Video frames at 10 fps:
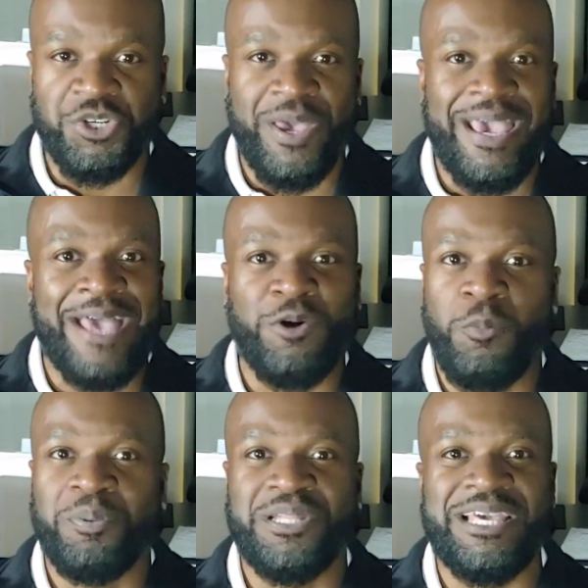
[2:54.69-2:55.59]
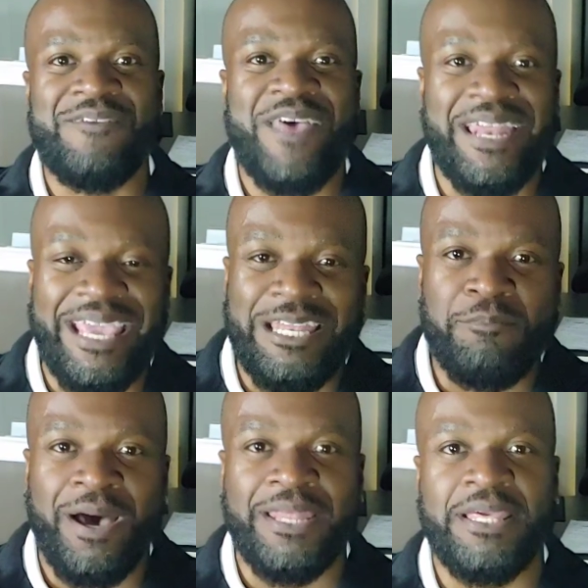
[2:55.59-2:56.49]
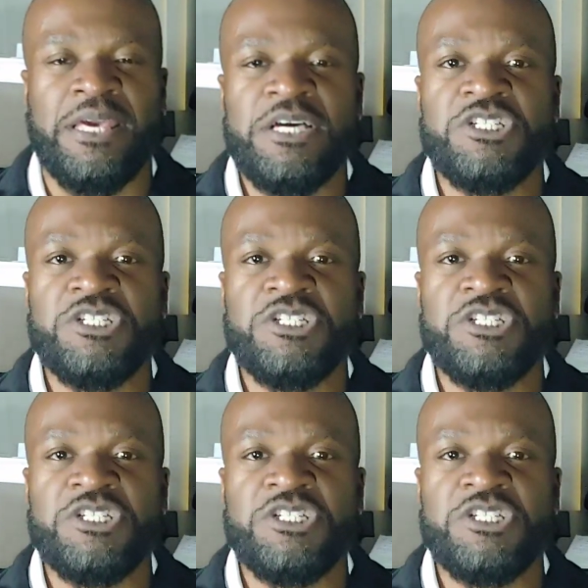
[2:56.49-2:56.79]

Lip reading: OK, I don't believe that anybody